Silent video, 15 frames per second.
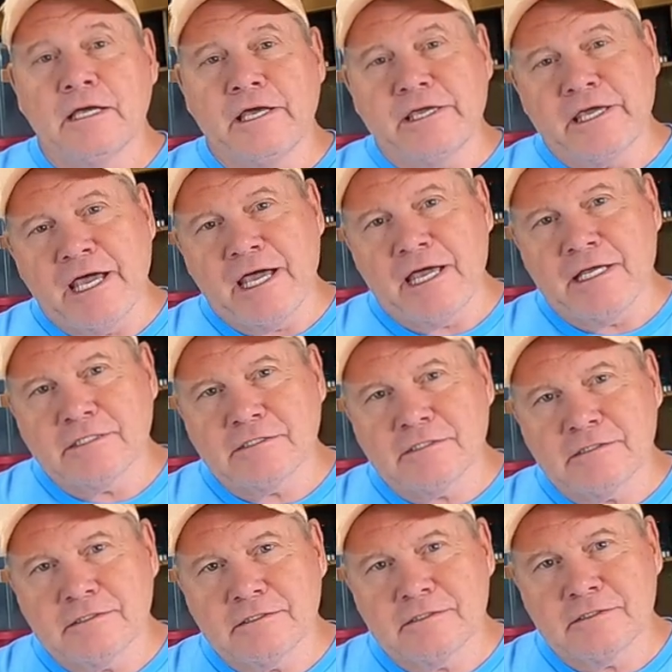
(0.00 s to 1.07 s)
Hey
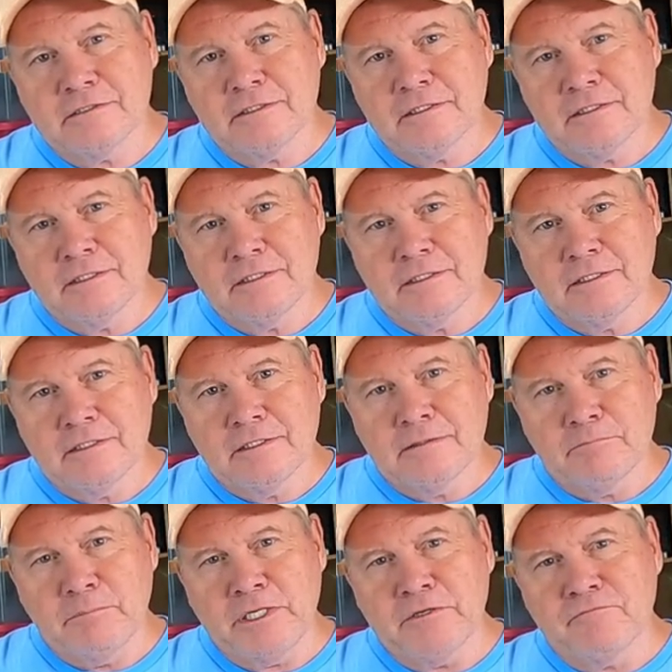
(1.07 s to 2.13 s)
guys,
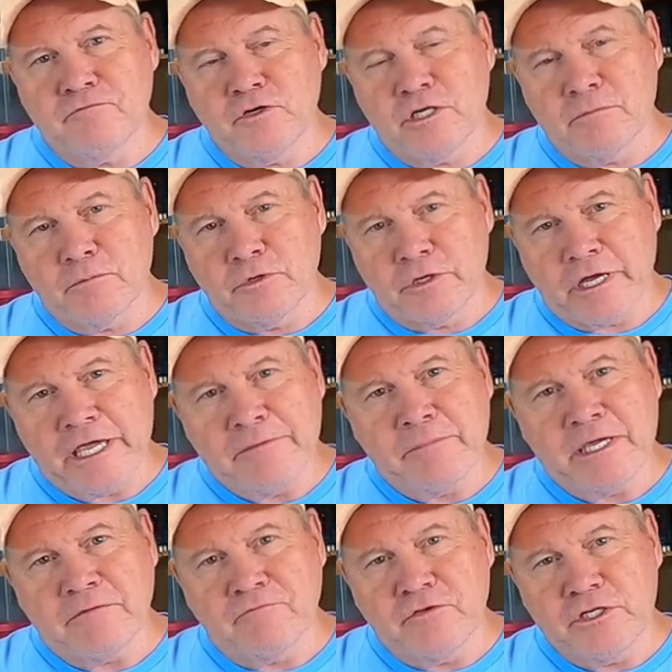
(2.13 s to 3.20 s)
Ben Funderburg, Hey
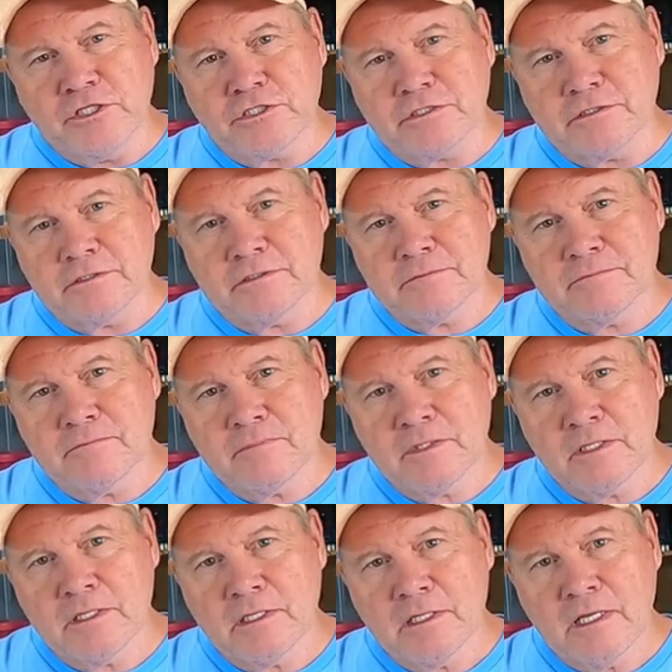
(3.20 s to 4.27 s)
Man Fishing.
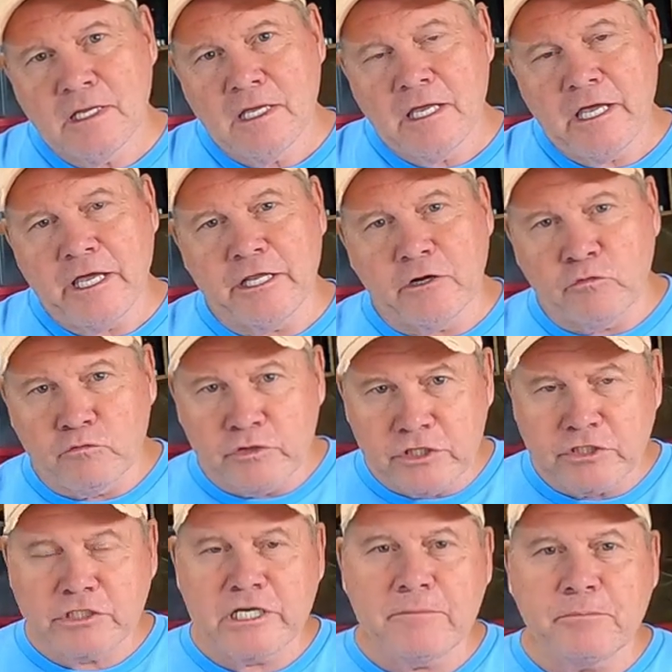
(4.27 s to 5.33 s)
And on
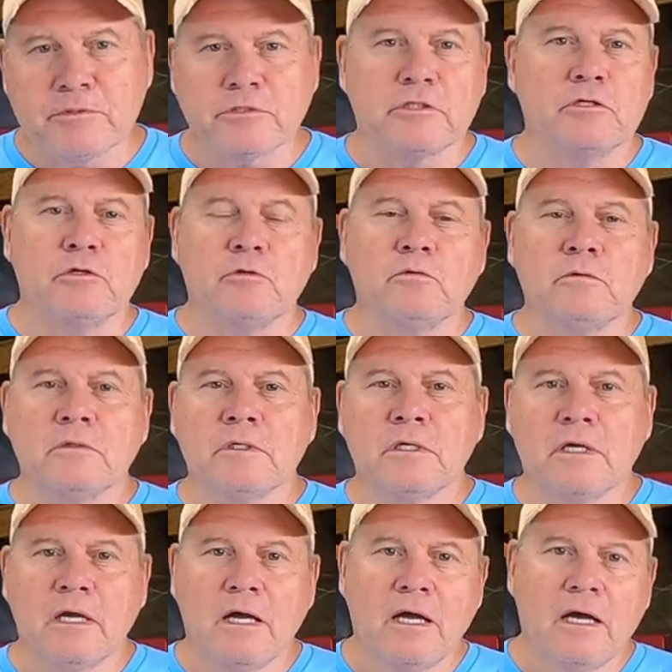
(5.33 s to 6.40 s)
this episode,
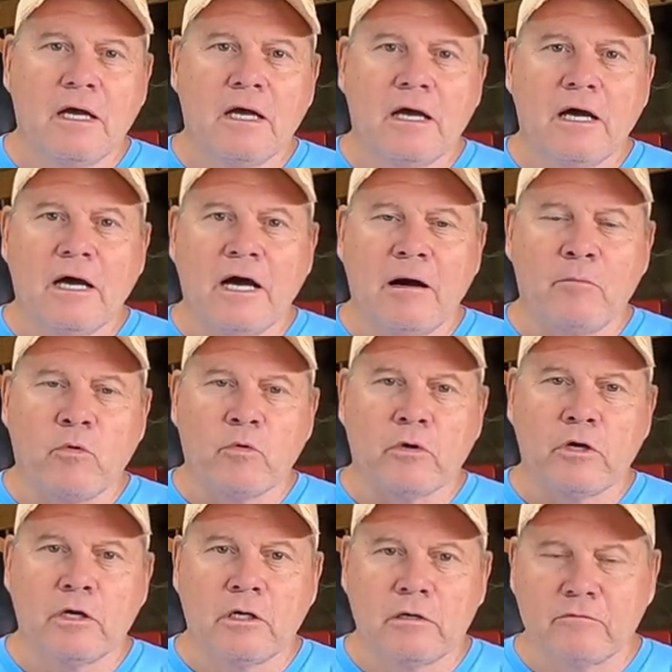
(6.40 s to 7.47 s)
I'm
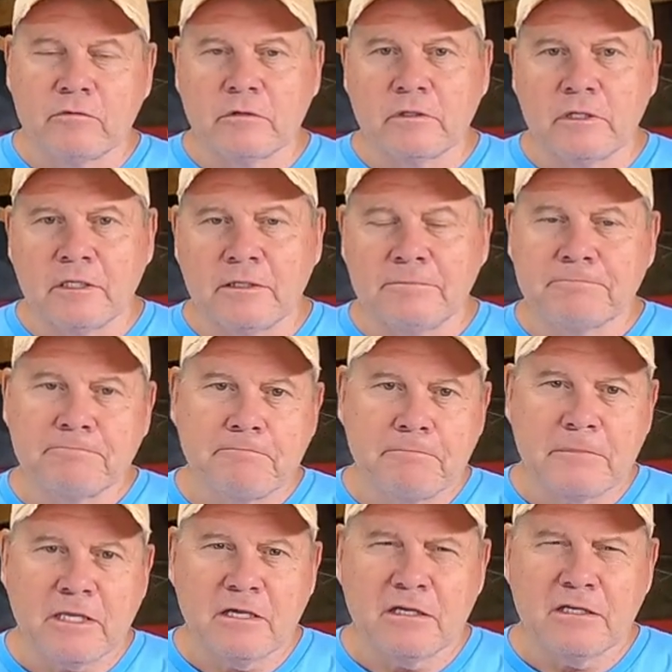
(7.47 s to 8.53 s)
gonna cover uh, a
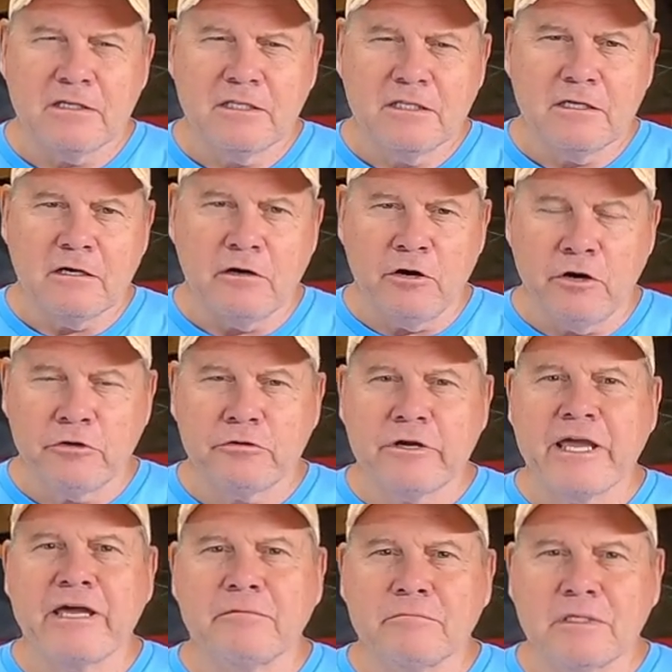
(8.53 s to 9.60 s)

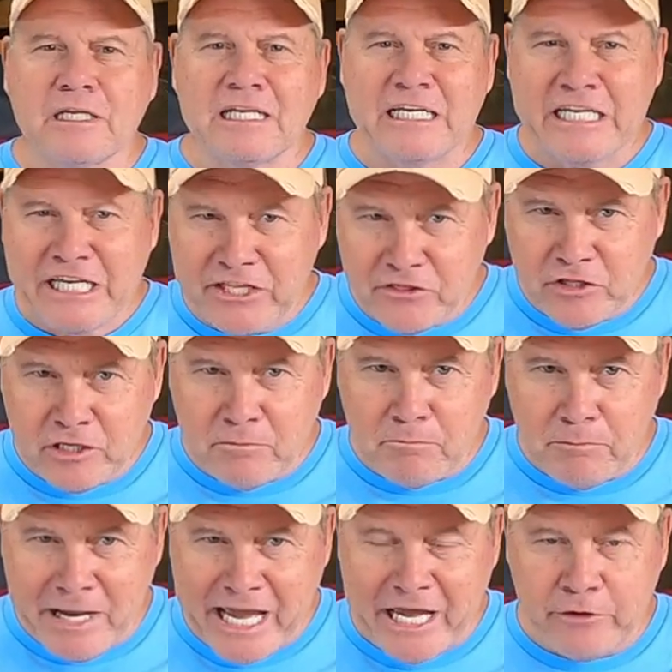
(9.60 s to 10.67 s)
100 amp
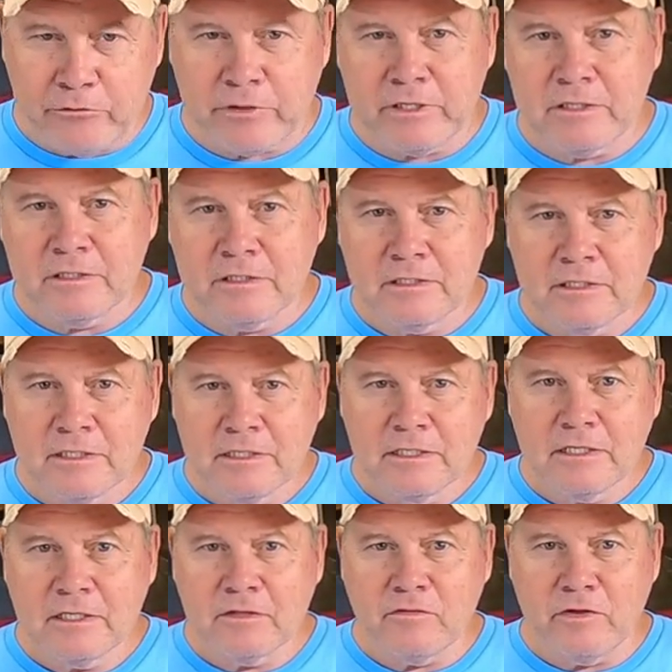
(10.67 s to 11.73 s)
lithium battery
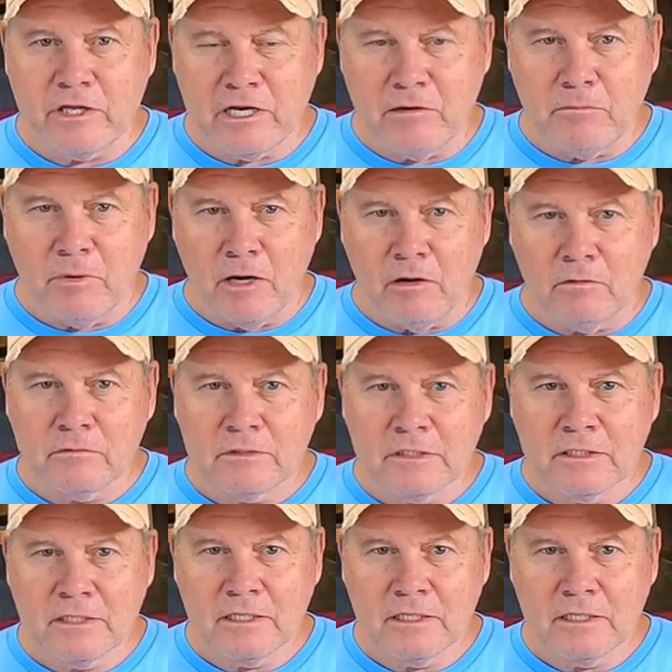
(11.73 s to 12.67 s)
that I bought.